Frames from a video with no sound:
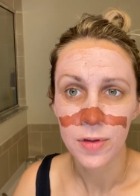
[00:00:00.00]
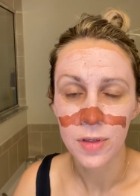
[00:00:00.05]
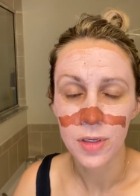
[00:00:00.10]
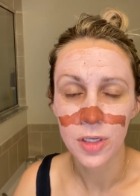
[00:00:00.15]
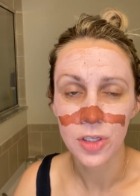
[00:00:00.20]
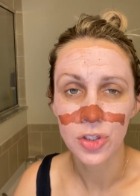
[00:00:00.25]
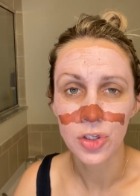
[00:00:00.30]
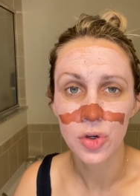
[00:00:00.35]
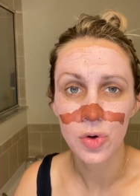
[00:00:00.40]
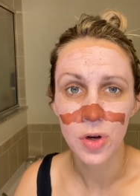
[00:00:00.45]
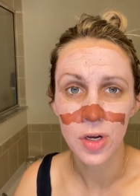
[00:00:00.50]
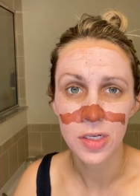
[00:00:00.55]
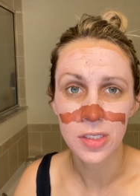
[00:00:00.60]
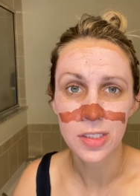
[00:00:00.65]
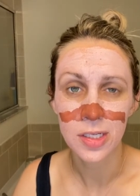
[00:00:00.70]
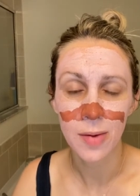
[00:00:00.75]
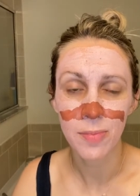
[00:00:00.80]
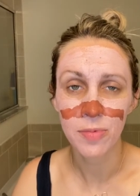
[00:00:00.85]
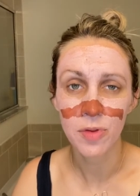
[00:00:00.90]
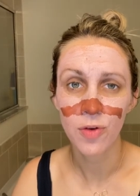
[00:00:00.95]
is to
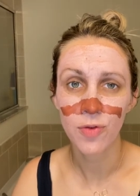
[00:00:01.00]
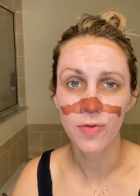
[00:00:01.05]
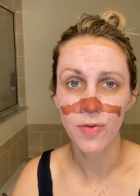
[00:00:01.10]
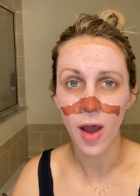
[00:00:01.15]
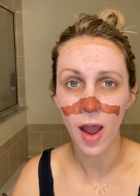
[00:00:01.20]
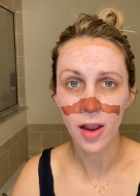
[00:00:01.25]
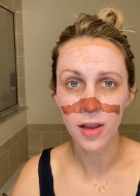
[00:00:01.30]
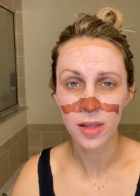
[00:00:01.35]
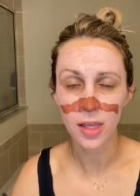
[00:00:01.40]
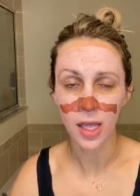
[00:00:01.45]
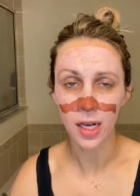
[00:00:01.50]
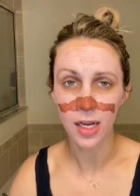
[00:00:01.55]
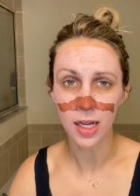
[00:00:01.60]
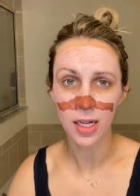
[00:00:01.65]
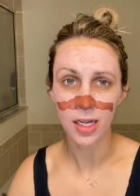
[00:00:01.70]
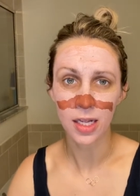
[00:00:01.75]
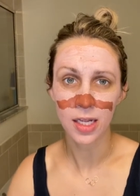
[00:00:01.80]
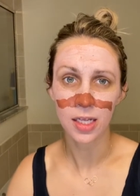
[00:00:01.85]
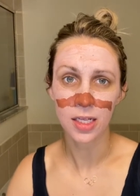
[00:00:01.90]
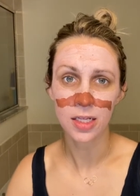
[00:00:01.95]
accept the fact that it
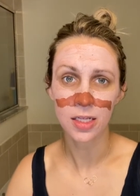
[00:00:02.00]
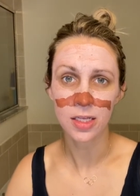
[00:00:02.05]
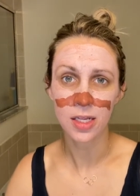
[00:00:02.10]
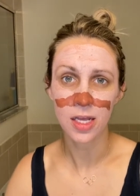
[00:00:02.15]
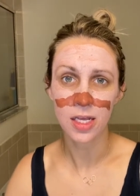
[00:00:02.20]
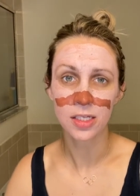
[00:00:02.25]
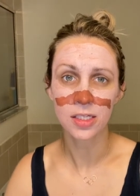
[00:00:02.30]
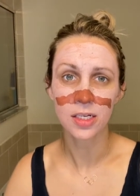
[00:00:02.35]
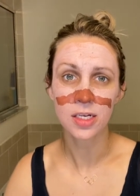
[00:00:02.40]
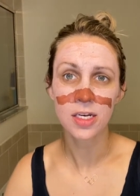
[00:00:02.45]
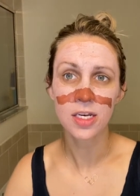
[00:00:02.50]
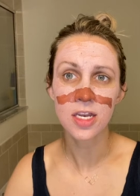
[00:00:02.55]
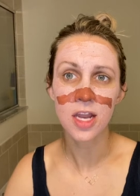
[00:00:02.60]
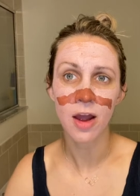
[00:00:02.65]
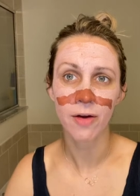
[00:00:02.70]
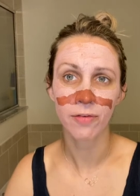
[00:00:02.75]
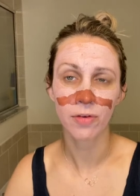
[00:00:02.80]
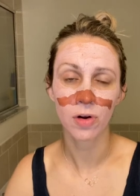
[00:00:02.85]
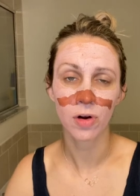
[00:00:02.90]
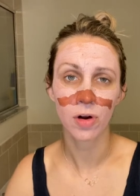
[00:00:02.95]
is
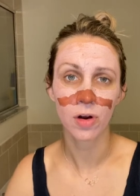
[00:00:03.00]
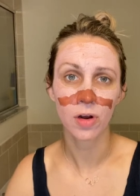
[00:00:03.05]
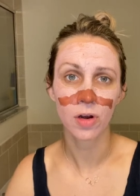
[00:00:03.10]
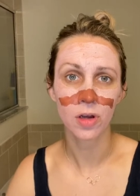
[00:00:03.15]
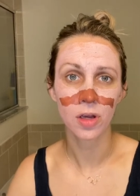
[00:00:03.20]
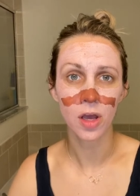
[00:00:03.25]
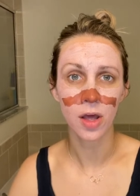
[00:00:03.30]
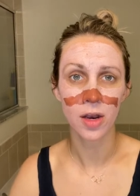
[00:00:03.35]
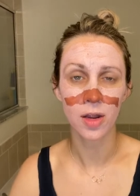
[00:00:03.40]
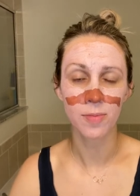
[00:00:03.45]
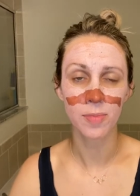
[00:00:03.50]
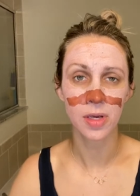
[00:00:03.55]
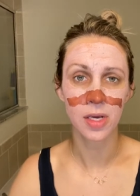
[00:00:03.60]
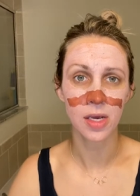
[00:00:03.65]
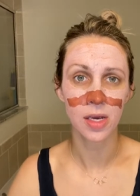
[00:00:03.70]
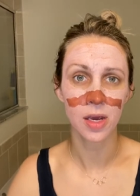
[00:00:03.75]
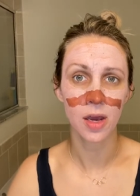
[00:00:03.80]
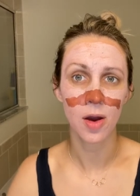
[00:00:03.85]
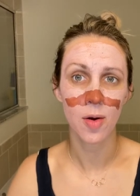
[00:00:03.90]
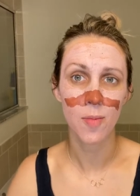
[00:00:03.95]
never gonna
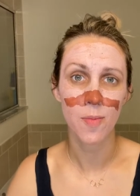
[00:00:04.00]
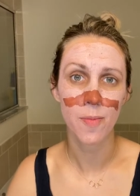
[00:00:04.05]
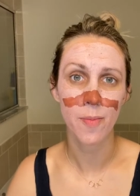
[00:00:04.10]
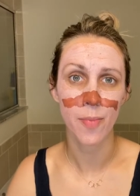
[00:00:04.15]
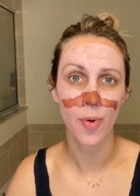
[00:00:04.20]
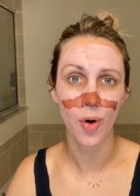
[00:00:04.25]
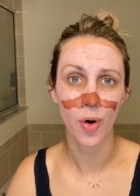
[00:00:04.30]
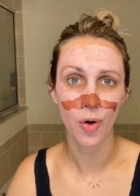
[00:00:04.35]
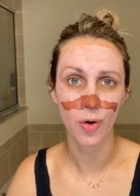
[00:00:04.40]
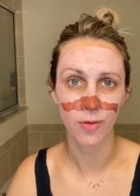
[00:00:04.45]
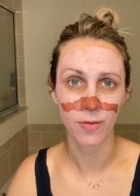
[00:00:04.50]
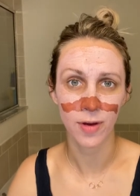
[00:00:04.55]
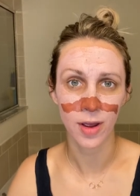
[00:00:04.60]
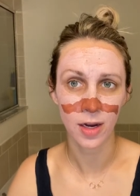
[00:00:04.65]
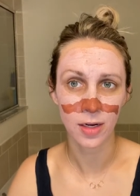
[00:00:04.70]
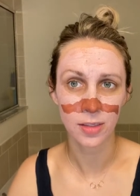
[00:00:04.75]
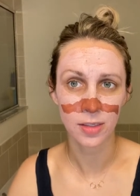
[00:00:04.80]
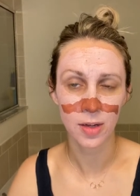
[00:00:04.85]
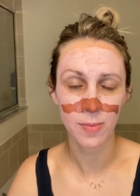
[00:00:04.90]
be perfect,